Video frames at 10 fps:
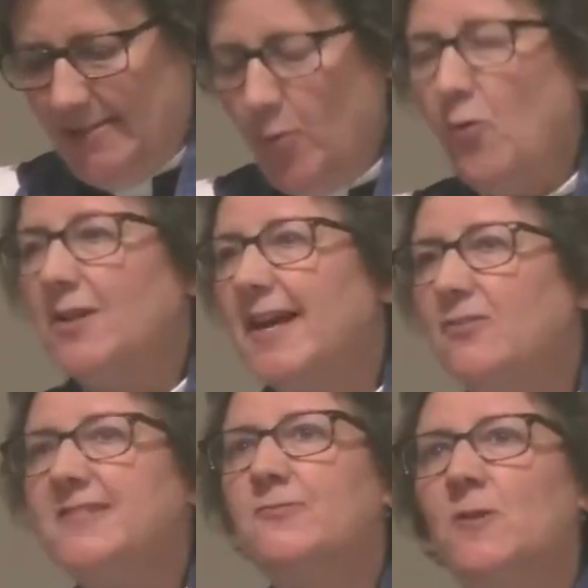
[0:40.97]
Paul
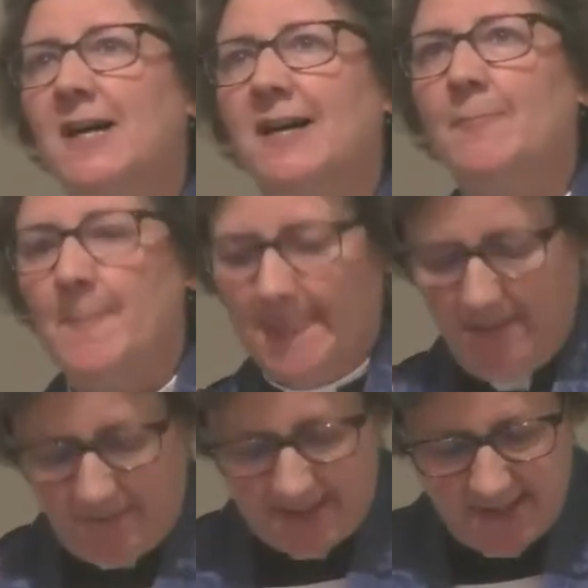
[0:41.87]
elsewhere,
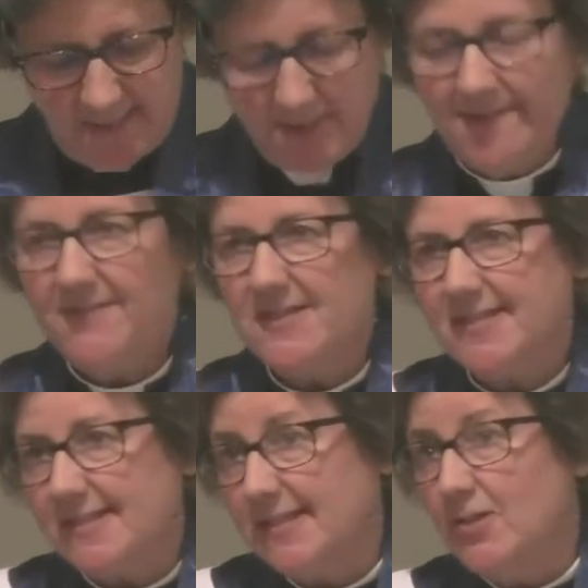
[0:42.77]
for example, in 1
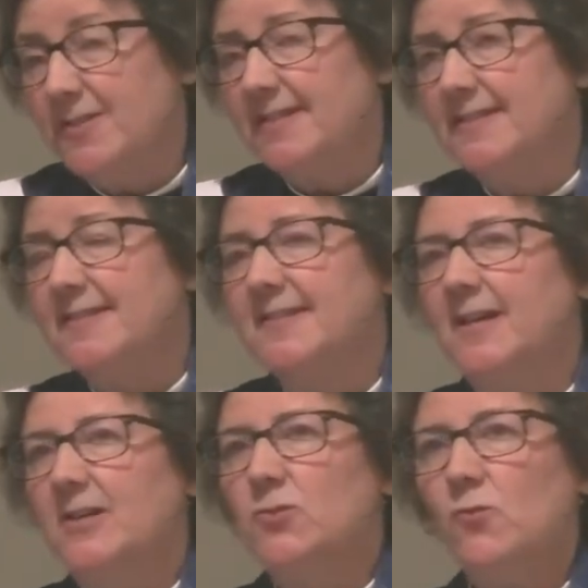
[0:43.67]
Thessalonians,
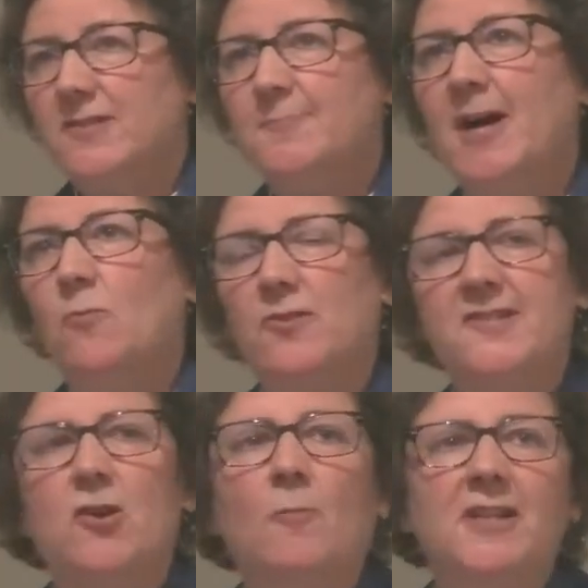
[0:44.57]
talks about what
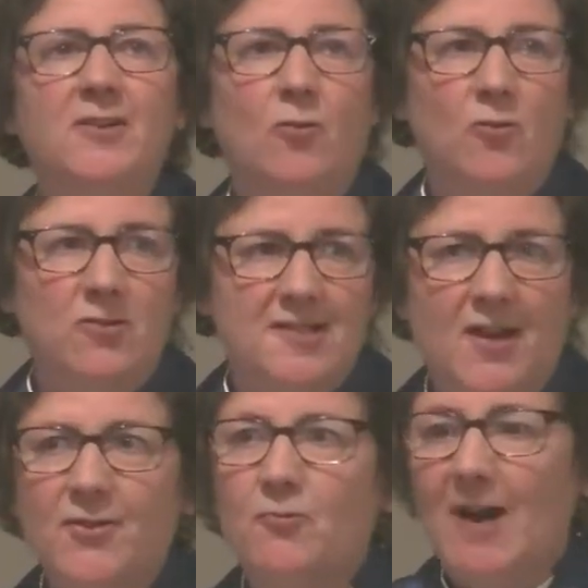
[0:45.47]
is commonly called
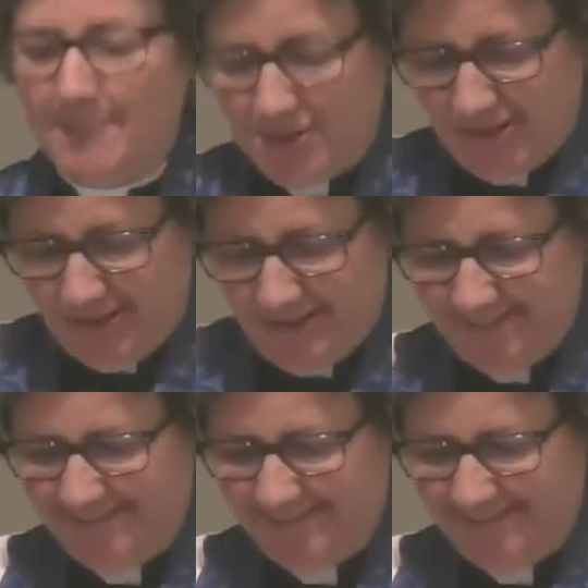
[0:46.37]
the rapture.